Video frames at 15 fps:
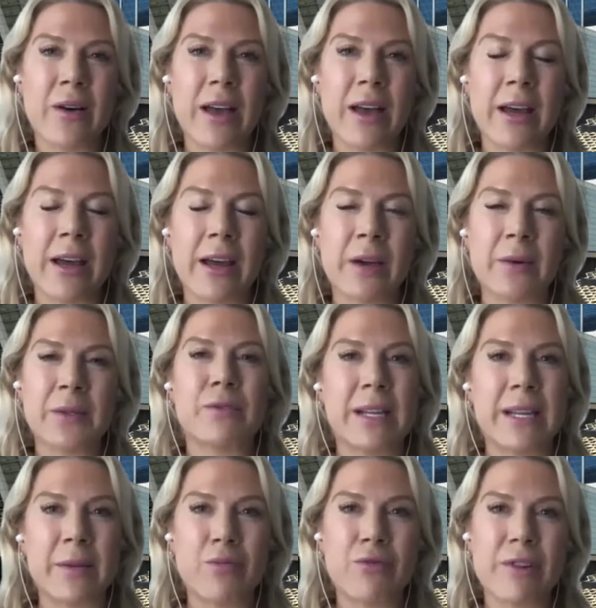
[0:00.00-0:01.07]
and I was really
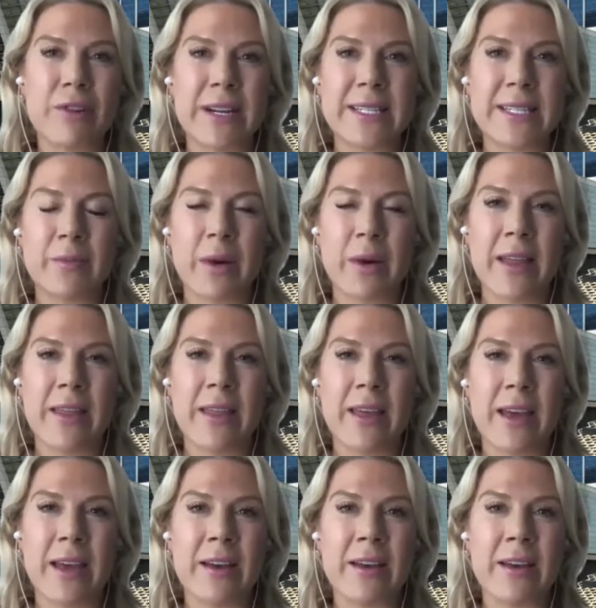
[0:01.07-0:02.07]
impressed by their